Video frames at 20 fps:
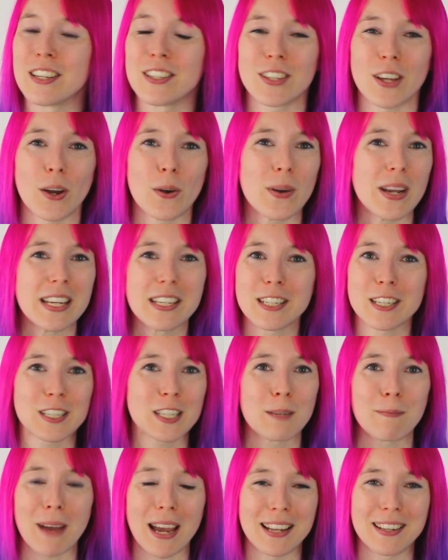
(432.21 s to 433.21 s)
So it
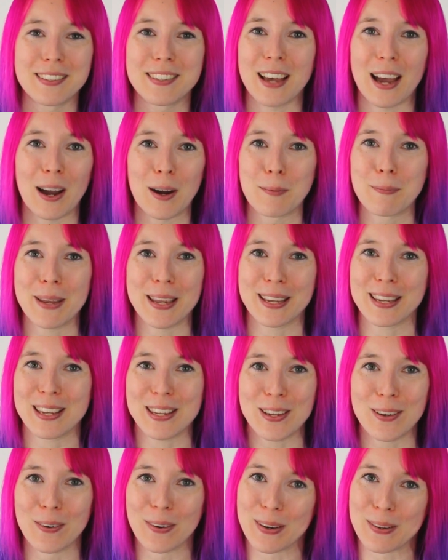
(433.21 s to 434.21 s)
just depends how picky
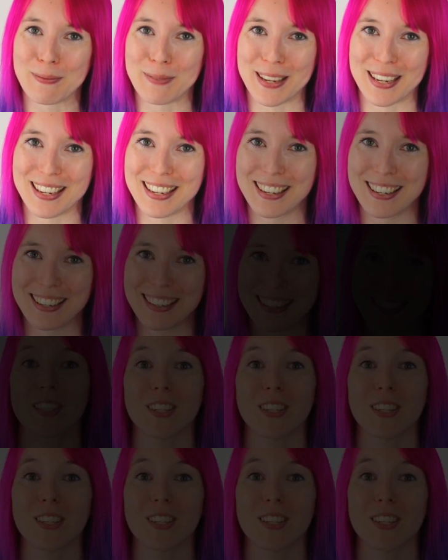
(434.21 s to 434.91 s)
you want to be.